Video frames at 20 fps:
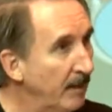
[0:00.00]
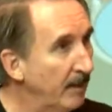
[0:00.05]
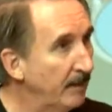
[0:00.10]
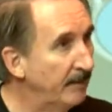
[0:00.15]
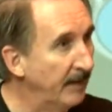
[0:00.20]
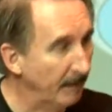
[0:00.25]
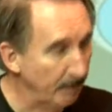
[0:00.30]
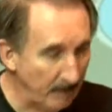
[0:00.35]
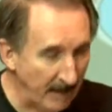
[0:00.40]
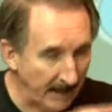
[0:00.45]

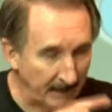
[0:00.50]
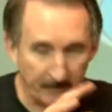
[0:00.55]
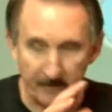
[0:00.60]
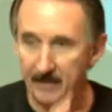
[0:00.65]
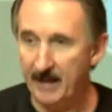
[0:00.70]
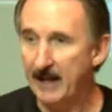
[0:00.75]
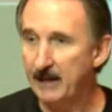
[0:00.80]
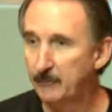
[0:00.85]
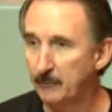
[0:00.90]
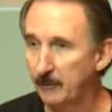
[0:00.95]
That, man,
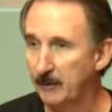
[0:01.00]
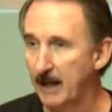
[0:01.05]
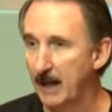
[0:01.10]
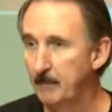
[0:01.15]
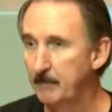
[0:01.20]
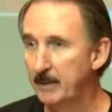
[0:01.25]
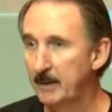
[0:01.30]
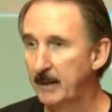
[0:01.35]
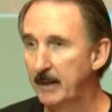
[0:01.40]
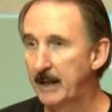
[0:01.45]
things are
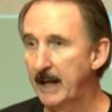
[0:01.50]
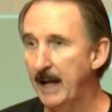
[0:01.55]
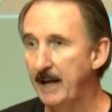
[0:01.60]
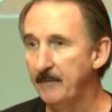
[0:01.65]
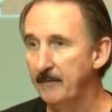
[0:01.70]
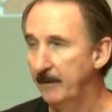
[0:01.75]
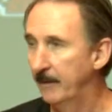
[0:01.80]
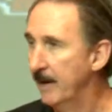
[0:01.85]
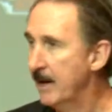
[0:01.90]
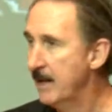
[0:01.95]
coming
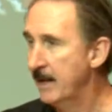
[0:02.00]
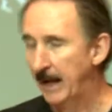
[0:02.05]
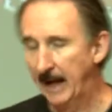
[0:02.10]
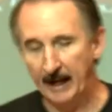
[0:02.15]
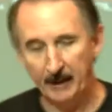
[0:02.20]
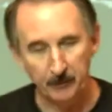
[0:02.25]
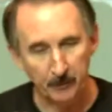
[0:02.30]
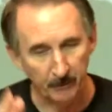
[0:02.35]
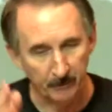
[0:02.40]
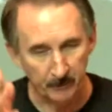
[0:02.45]
together
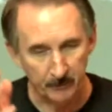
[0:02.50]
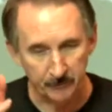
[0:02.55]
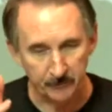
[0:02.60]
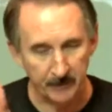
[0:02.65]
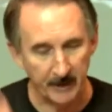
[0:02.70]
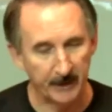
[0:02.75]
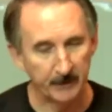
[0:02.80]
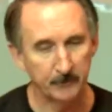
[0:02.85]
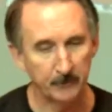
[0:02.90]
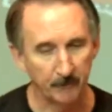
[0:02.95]
and your
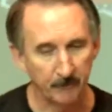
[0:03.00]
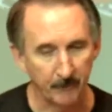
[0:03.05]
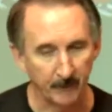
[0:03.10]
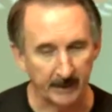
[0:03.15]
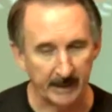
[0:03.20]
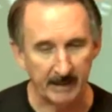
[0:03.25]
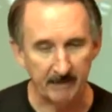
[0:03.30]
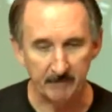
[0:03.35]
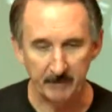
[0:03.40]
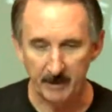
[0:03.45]
sins are
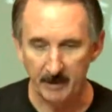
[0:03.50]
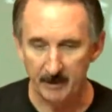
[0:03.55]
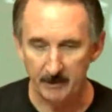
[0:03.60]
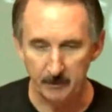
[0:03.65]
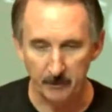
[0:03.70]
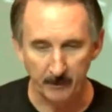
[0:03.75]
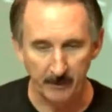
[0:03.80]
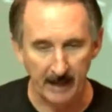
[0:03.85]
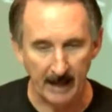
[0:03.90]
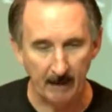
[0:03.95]
forgiven and
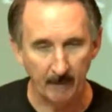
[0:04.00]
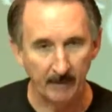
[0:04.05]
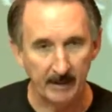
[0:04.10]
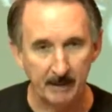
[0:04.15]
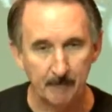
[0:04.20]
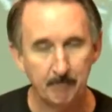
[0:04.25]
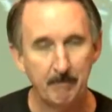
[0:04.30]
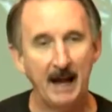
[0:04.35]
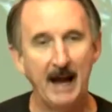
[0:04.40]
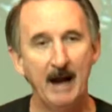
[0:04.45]
you're now
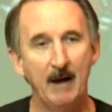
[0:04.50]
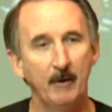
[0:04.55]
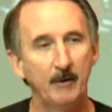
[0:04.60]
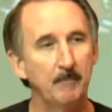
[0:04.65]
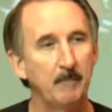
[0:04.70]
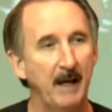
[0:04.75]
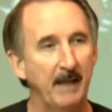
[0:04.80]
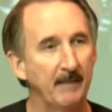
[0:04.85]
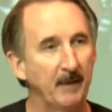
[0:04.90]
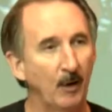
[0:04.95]
empowered
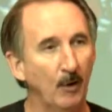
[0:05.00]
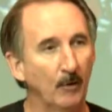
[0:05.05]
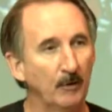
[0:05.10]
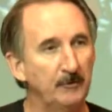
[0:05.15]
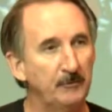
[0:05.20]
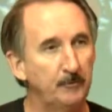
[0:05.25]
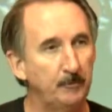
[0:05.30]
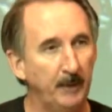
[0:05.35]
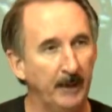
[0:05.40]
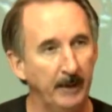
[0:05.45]
by the Holy
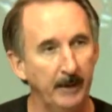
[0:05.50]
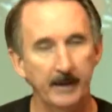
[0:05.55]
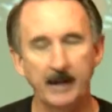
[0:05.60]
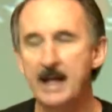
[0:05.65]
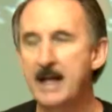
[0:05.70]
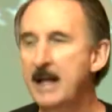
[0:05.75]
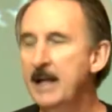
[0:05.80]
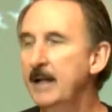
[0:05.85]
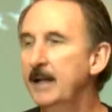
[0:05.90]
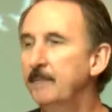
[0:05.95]
Spirit.
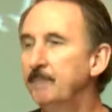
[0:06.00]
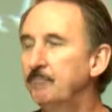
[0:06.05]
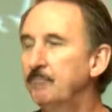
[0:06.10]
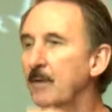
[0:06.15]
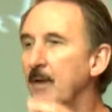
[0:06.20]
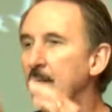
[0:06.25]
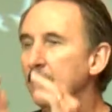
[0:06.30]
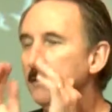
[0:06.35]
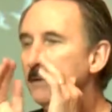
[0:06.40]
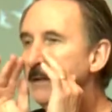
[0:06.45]

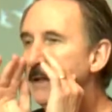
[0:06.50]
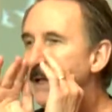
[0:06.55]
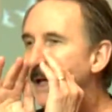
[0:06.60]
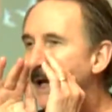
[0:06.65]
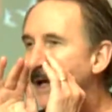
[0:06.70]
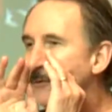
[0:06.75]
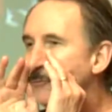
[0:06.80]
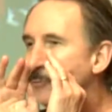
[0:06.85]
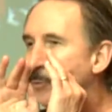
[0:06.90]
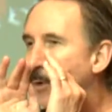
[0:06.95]

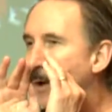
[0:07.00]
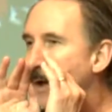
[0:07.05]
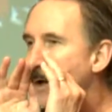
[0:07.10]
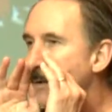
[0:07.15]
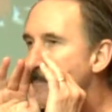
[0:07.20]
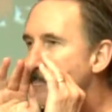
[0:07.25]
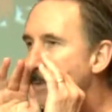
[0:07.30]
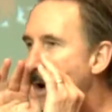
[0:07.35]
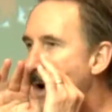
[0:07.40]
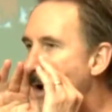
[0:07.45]
Guess what
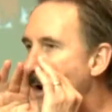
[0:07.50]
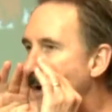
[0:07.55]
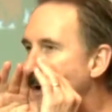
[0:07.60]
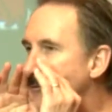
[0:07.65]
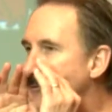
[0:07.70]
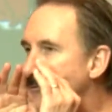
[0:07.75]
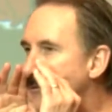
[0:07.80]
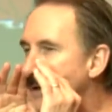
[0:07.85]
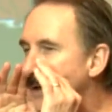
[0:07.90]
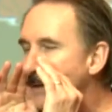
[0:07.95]

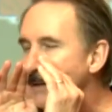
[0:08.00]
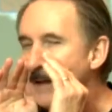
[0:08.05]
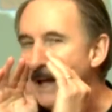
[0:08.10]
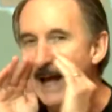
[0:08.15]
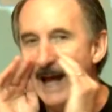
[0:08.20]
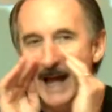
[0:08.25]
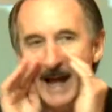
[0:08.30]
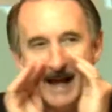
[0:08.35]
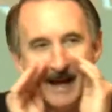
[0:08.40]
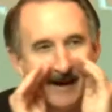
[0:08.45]
Apollos didn't
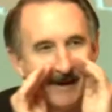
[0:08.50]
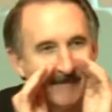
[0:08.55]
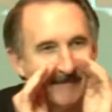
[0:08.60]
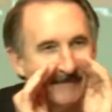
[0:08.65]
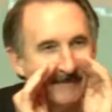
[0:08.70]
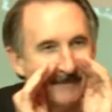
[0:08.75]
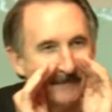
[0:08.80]
have?